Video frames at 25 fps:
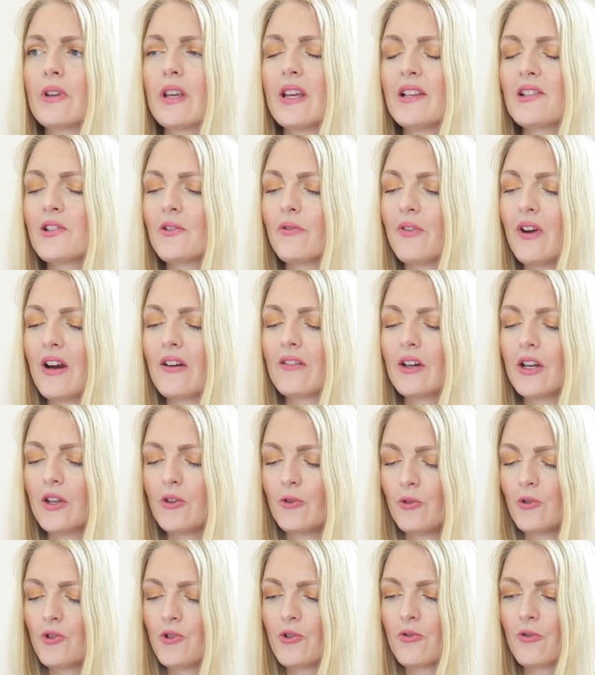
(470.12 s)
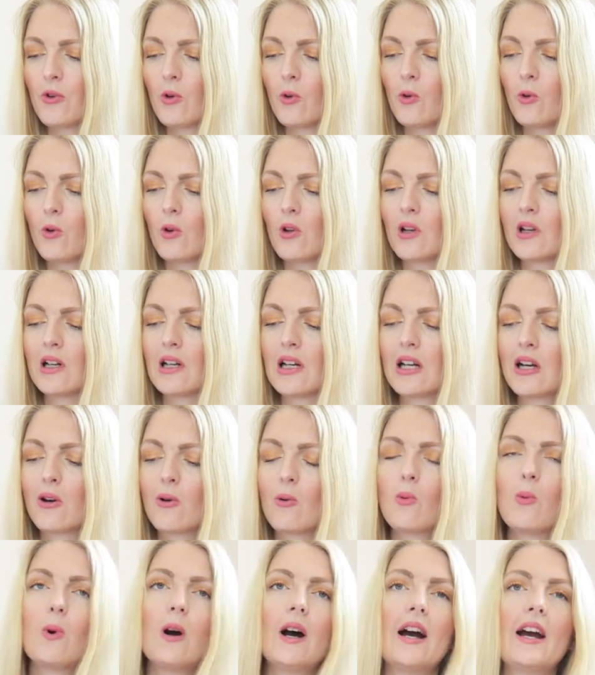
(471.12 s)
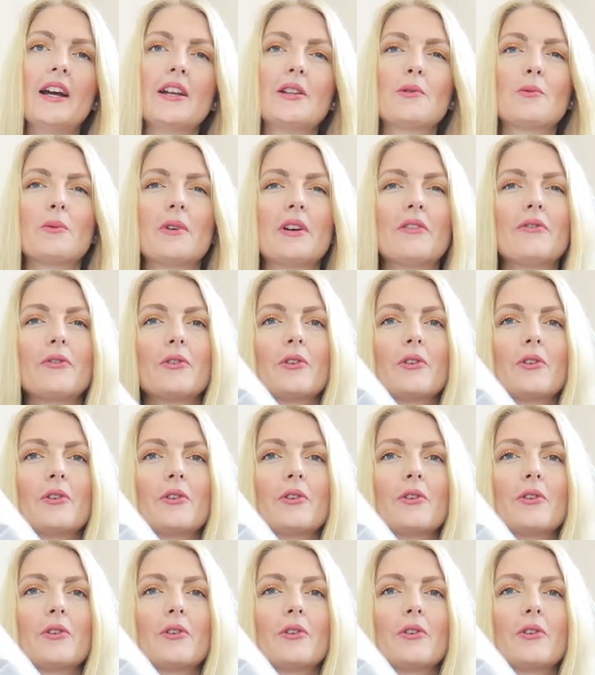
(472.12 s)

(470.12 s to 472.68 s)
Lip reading: it's a very neutral color, white with